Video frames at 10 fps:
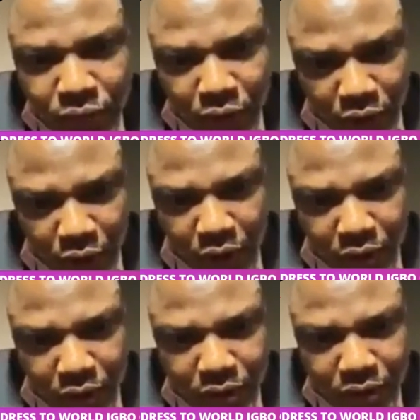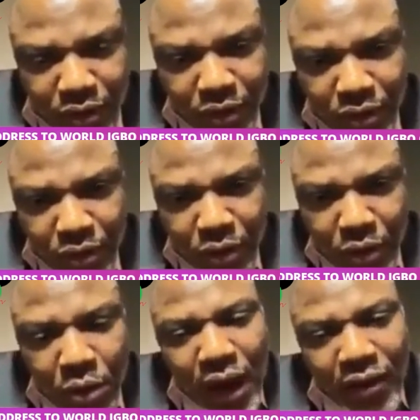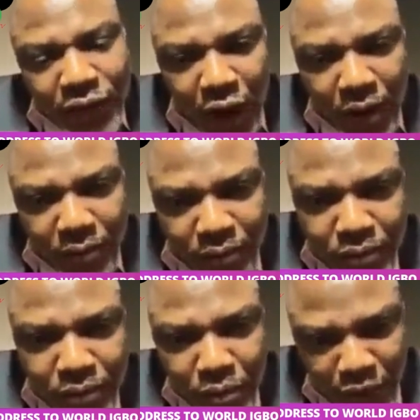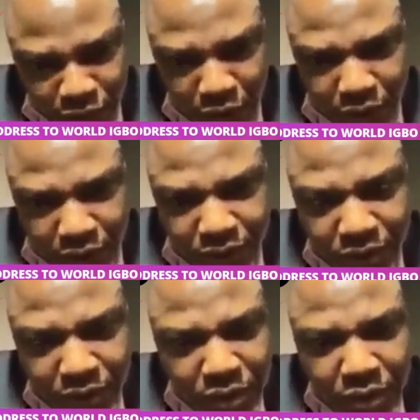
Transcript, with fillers: for those who have come before us